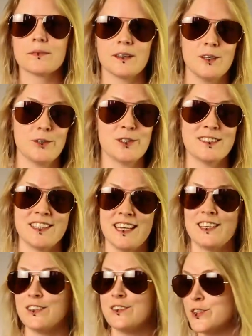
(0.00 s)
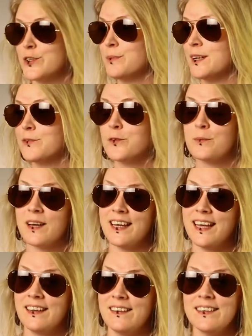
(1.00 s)
You can see they're too big for my
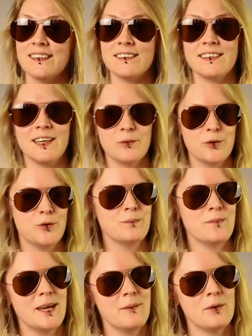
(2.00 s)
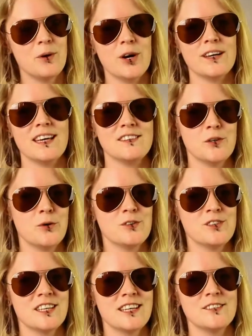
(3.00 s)
head. They would maybe work as
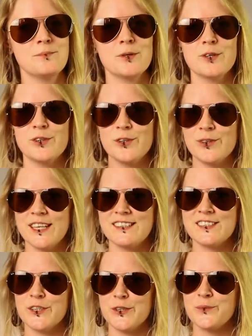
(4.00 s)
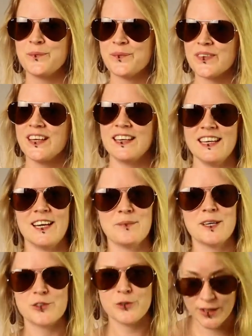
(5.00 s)
oversized, but you do need to yeah,
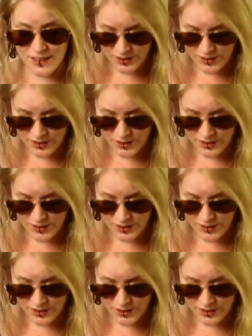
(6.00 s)
make sure they